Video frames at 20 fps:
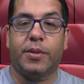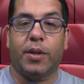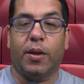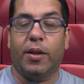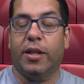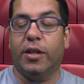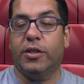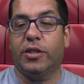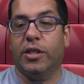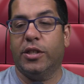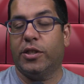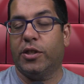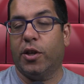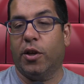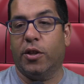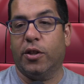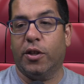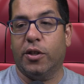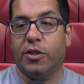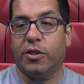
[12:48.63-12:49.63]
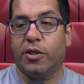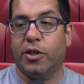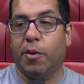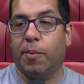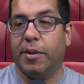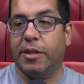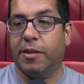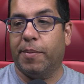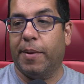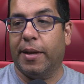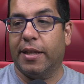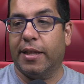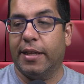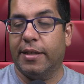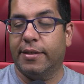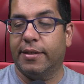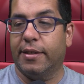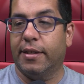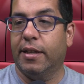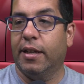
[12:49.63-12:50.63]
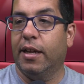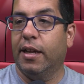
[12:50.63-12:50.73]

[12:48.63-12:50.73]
There's so much about this.